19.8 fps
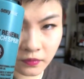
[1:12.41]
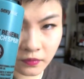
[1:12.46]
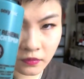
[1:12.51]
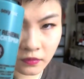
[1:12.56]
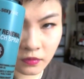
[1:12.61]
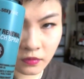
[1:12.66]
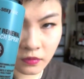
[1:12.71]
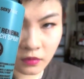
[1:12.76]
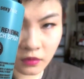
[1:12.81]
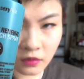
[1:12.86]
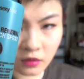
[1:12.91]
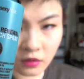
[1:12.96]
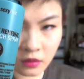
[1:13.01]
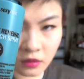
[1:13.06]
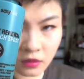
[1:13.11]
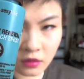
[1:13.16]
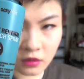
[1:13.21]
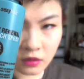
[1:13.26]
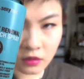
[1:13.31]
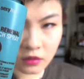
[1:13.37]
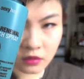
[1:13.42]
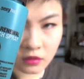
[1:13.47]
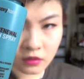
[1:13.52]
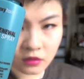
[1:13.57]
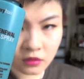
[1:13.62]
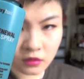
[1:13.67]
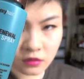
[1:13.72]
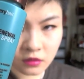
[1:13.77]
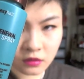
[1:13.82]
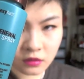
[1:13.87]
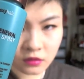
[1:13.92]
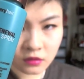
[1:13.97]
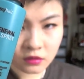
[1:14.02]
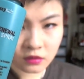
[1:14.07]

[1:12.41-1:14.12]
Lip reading: Nothing is said.